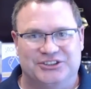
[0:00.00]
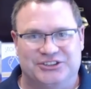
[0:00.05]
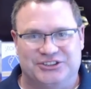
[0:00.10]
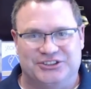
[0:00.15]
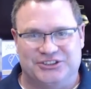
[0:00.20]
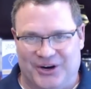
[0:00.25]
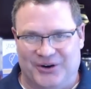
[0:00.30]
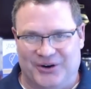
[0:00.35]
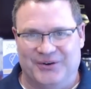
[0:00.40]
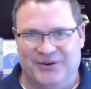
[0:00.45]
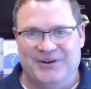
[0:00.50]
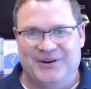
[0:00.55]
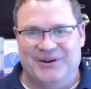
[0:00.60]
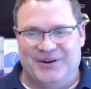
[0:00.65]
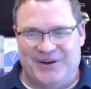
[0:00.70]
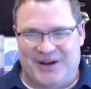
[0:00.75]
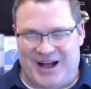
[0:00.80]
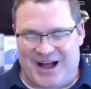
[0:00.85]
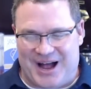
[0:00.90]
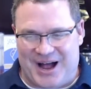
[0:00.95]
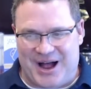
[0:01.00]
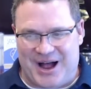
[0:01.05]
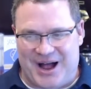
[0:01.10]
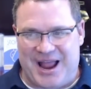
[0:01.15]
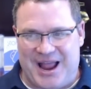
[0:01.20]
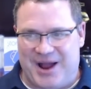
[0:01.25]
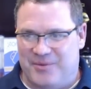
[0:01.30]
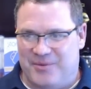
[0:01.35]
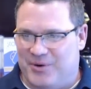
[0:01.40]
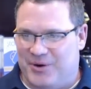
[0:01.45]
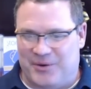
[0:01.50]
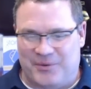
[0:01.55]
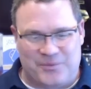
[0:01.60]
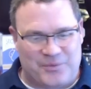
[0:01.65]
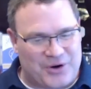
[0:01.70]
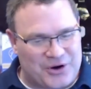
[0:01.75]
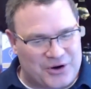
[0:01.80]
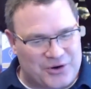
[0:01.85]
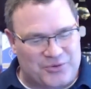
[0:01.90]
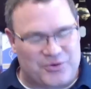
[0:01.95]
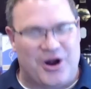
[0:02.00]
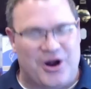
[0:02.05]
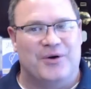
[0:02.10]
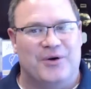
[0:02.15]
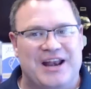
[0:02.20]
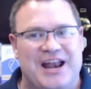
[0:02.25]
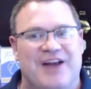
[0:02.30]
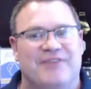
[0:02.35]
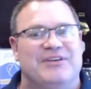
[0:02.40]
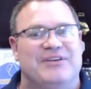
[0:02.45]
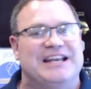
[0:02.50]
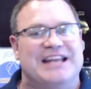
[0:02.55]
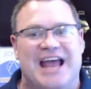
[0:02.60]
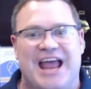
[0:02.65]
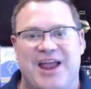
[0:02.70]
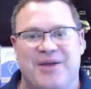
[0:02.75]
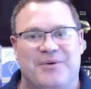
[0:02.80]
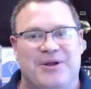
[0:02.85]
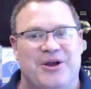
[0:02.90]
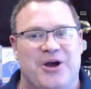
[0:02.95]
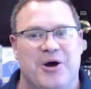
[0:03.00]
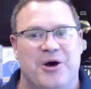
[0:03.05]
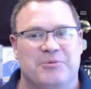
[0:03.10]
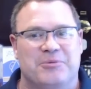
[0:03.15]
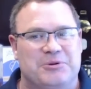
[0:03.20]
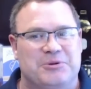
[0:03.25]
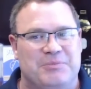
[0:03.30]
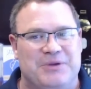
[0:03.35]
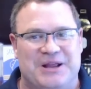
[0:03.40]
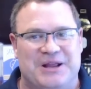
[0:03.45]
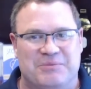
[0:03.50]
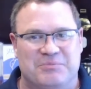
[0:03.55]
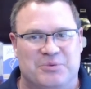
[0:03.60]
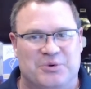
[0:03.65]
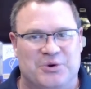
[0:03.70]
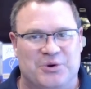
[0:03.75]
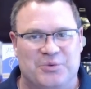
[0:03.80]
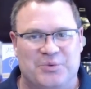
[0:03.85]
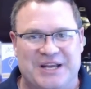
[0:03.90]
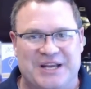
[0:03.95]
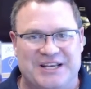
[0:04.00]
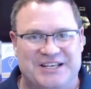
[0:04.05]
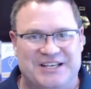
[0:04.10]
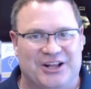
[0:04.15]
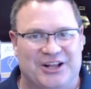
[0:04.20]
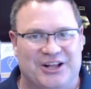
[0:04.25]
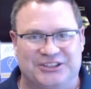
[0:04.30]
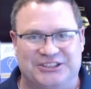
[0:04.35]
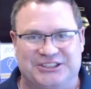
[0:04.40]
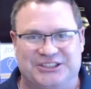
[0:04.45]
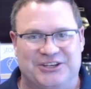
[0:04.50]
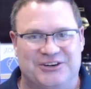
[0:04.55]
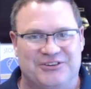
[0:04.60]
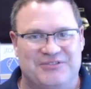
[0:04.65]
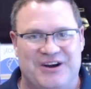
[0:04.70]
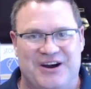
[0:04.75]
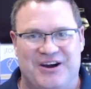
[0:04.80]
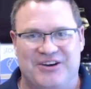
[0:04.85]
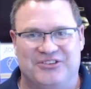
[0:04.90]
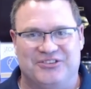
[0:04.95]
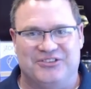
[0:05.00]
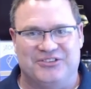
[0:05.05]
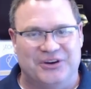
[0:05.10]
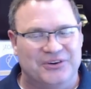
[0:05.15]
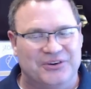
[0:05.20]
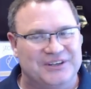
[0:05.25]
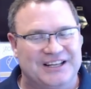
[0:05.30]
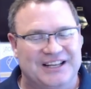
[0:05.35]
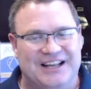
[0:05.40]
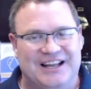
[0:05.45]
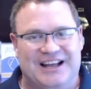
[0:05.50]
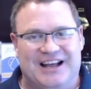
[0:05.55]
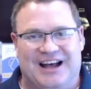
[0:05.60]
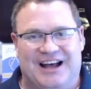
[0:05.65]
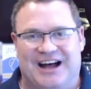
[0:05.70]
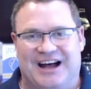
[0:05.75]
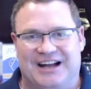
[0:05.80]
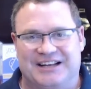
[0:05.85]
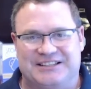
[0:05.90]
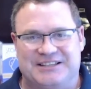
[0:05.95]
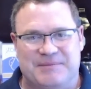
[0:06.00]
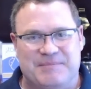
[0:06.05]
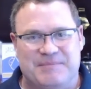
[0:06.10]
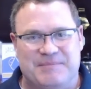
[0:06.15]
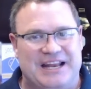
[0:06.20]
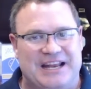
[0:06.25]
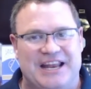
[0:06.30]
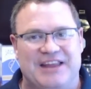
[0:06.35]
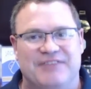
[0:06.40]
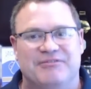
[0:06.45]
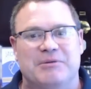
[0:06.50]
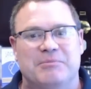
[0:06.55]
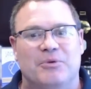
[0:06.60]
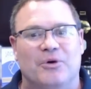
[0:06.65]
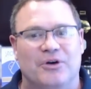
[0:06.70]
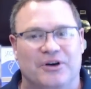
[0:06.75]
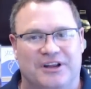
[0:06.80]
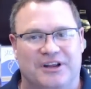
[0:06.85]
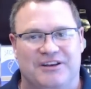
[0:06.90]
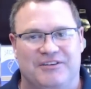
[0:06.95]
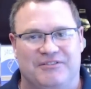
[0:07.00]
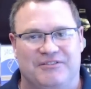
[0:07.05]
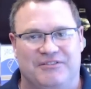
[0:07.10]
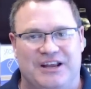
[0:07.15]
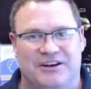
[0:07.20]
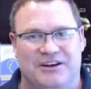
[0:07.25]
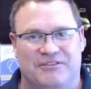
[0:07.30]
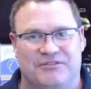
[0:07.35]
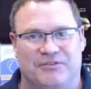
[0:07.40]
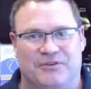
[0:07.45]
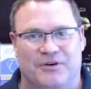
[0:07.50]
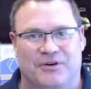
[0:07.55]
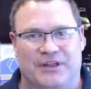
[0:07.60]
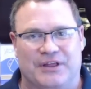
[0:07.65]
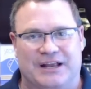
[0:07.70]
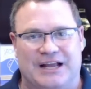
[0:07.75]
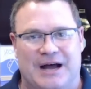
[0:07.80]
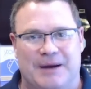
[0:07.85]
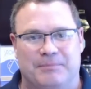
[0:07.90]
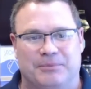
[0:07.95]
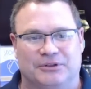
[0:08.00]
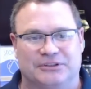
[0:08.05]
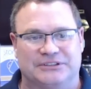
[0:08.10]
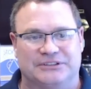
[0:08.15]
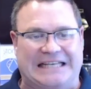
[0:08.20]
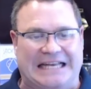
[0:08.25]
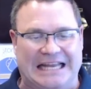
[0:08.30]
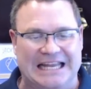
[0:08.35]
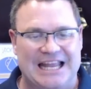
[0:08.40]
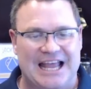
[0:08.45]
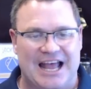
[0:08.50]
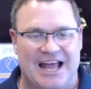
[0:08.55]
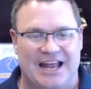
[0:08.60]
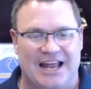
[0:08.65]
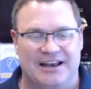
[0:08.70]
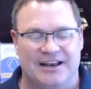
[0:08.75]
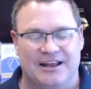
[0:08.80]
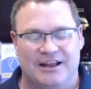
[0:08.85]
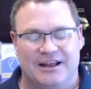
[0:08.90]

So And we're growing every day. We hope to be in more retailers here very soon to make it even more convenient for the couples. And again,